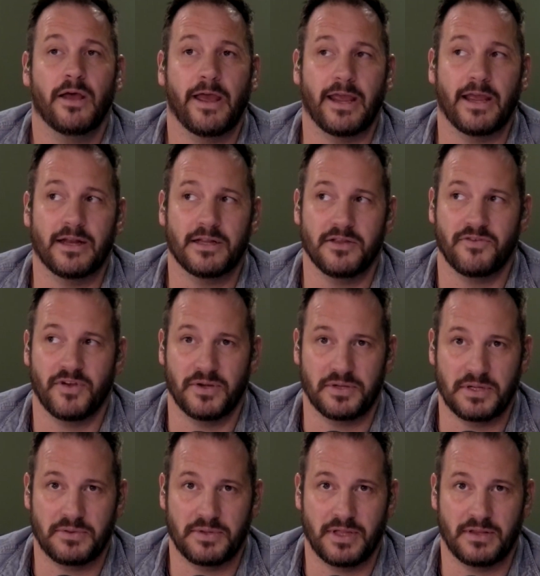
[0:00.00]
and he found
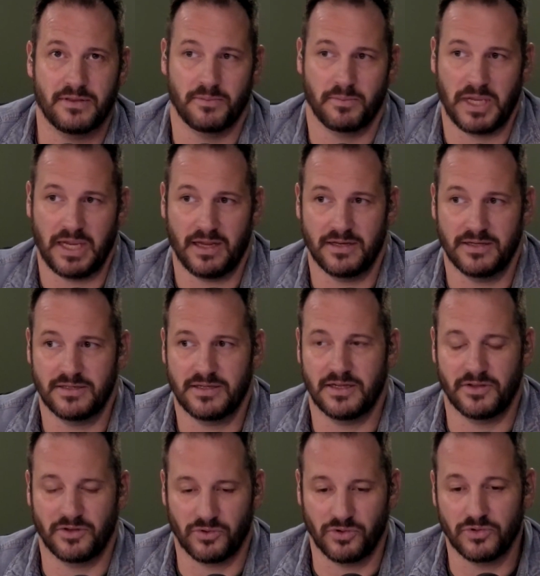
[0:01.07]
out that the band
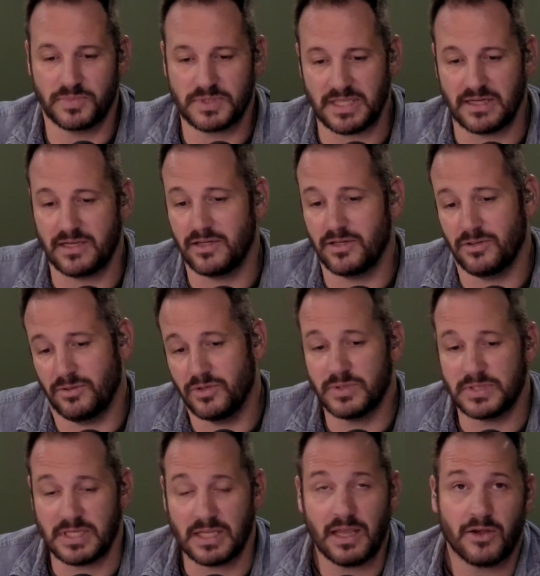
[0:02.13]
and the groups that he
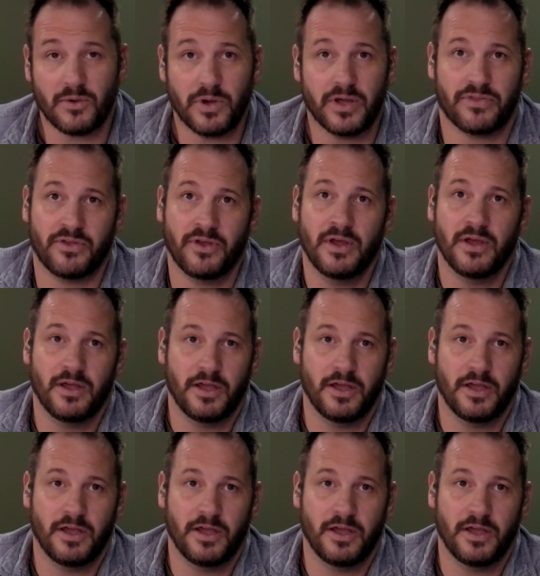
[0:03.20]
used to gig with